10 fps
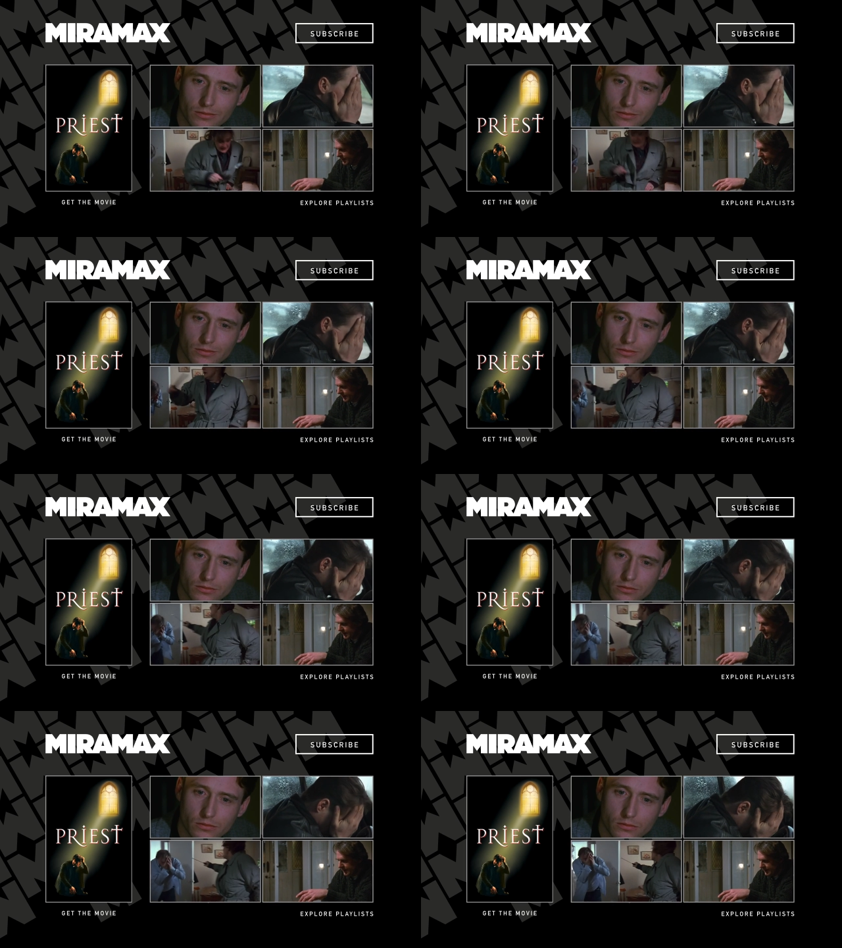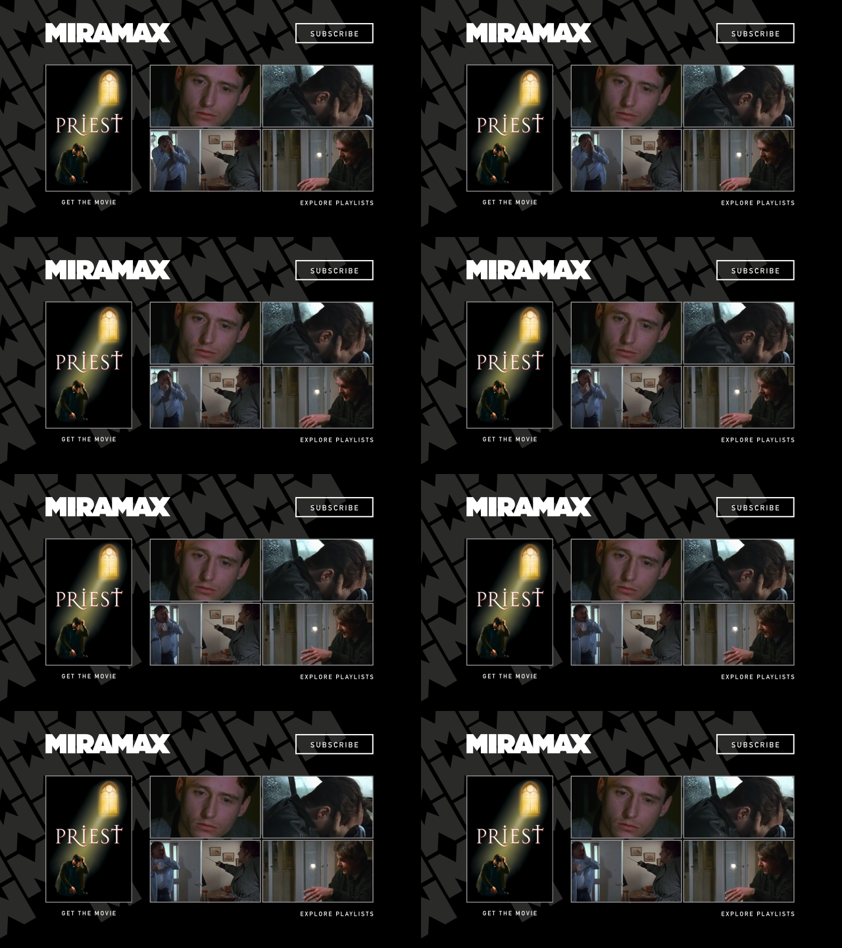
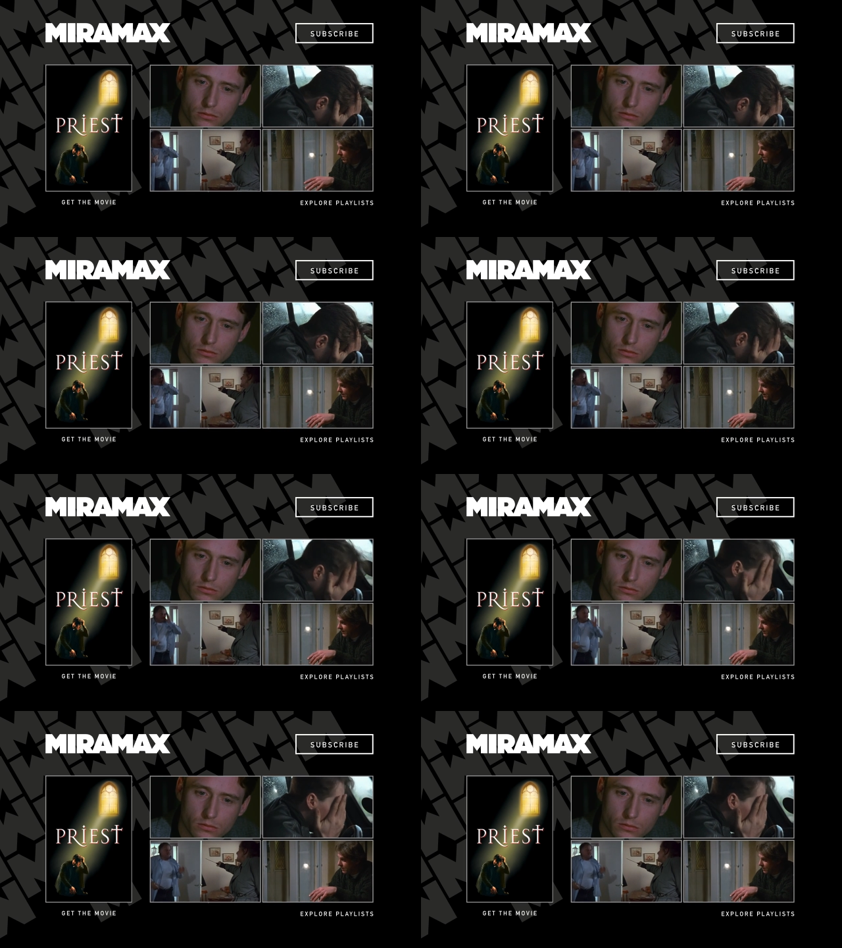[no speech]